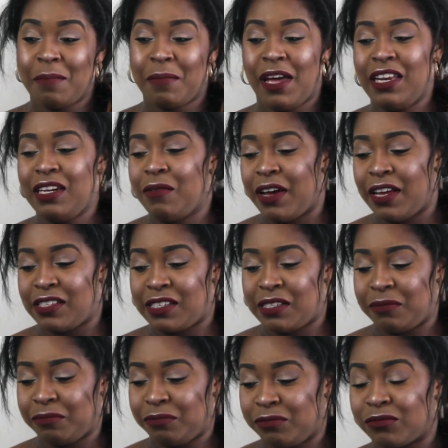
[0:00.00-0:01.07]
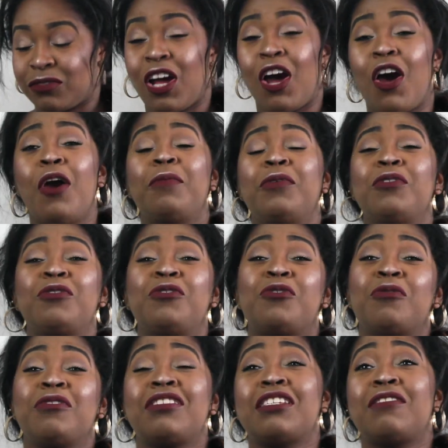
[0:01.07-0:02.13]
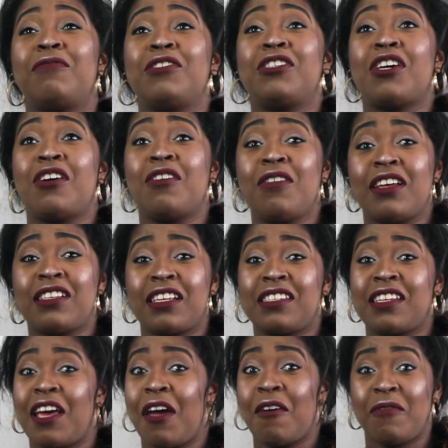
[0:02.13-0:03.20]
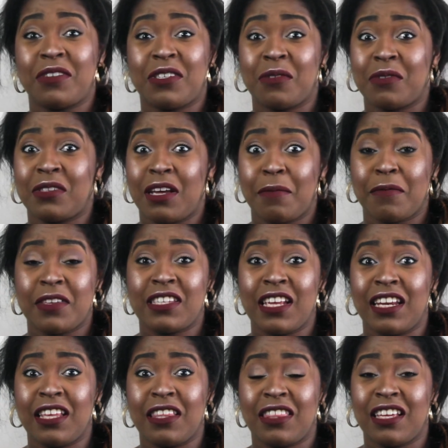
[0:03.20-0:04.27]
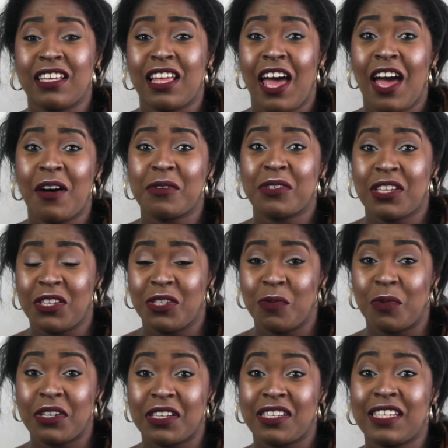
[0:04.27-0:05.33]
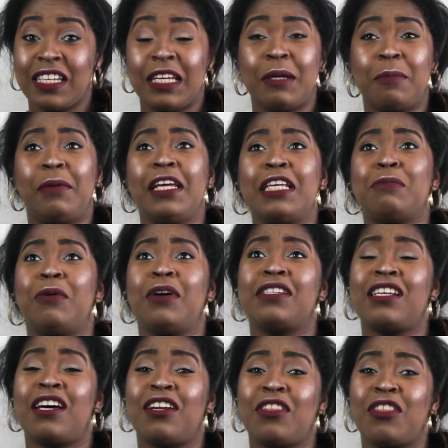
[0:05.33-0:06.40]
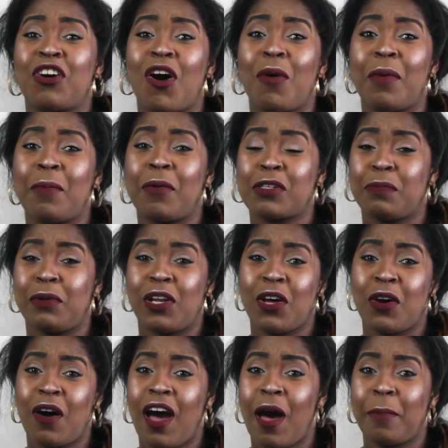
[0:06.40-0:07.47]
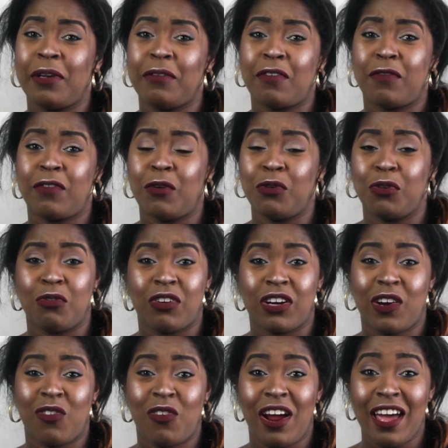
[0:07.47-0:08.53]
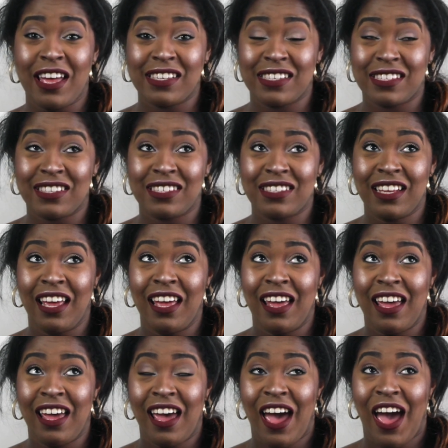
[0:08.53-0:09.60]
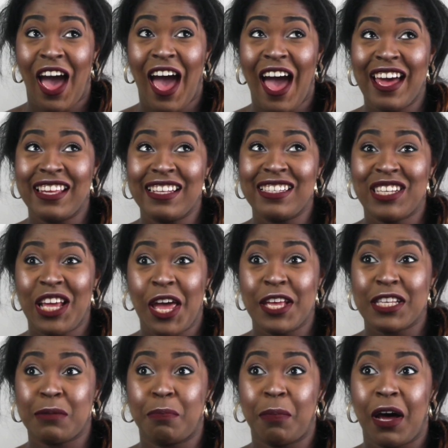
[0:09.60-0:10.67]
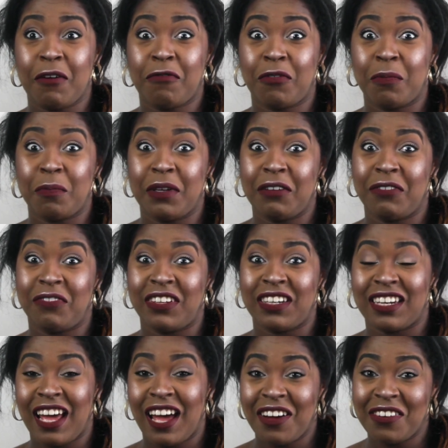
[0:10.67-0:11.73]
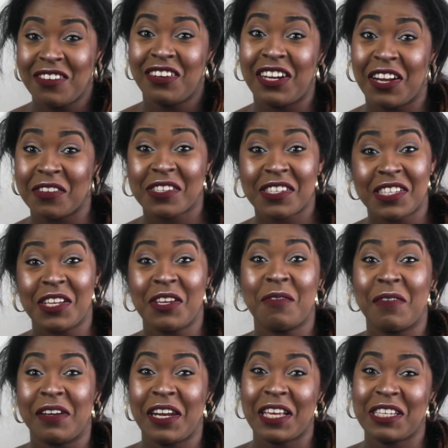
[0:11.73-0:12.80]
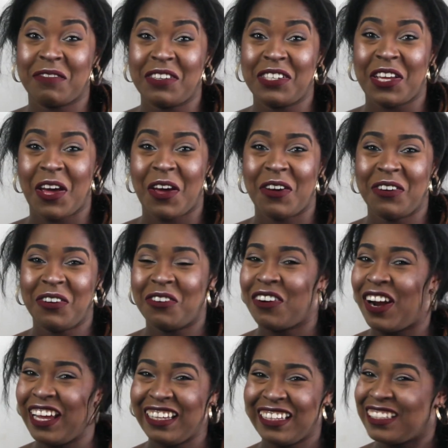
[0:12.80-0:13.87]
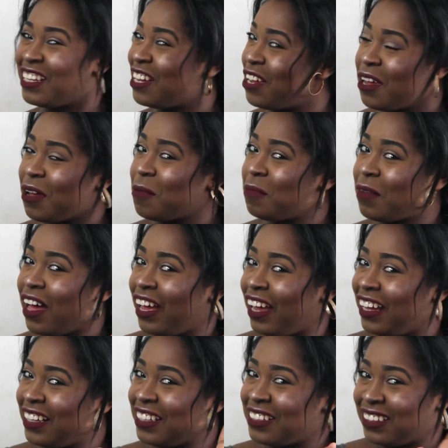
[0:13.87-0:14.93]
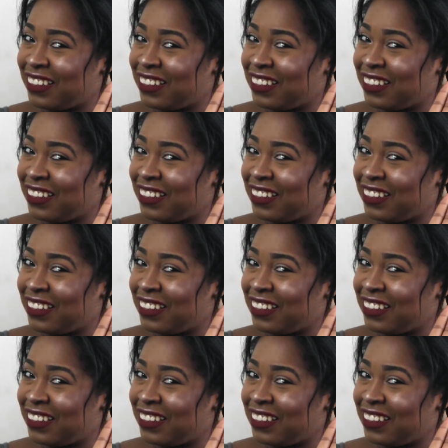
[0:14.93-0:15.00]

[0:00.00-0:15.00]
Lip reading: But anyways, I hope you enjoyed this video. As I say every single time, if there's anything else that you want to see, please put it down in the comment box below. I'll happily fulfill your requests. And yes, bye from me for now, and I'll see you in my next video. Alright, bye.